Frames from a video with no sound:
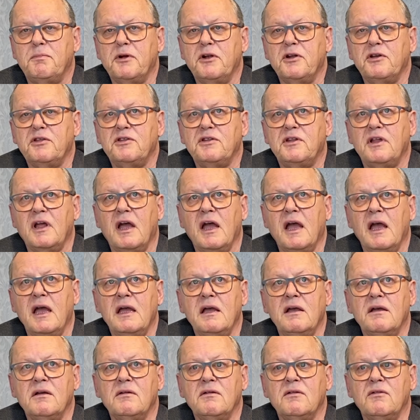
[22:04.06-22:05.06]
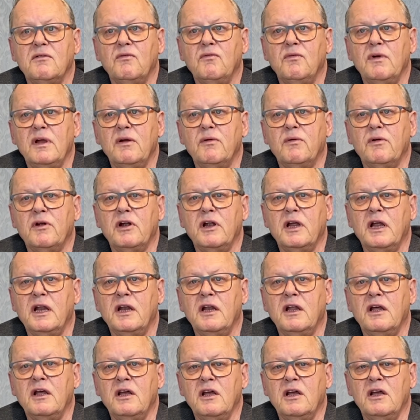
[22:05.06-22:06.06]
birthday, we
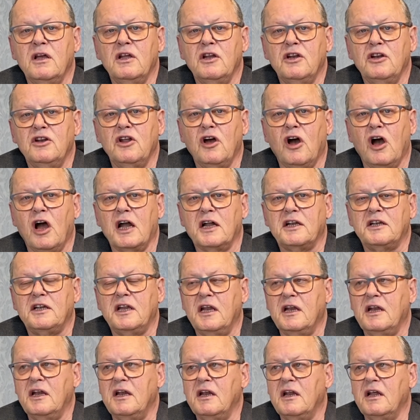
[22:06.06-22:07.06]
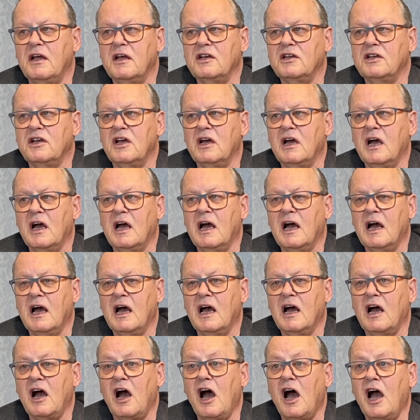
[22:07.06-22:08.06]
were docked in
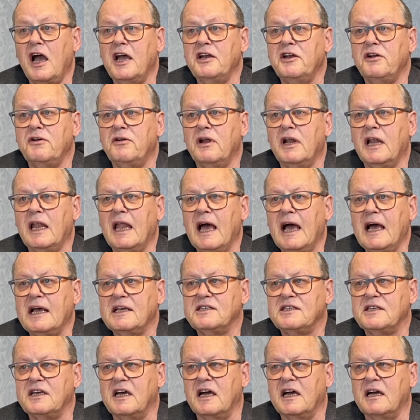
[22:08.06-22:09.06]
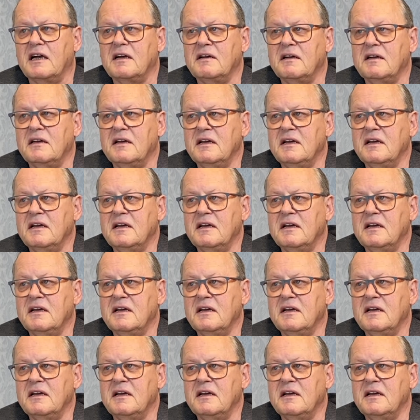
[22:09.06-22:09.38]
Hyder, Alaska,